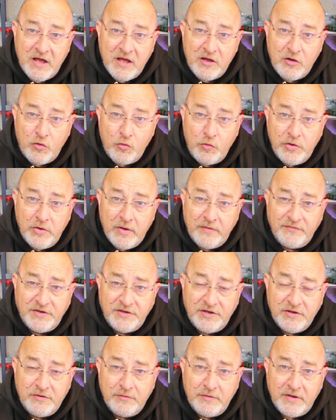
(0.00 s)
All you have to
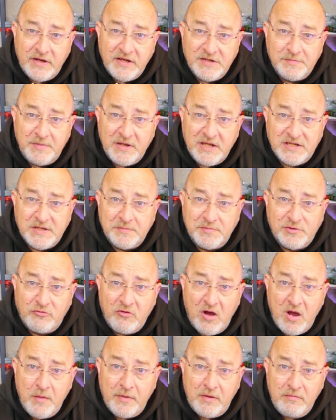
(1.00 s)
do is be a
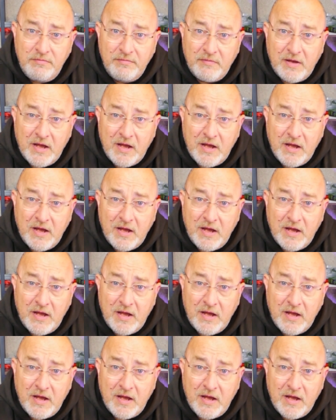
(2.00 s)
subscriber,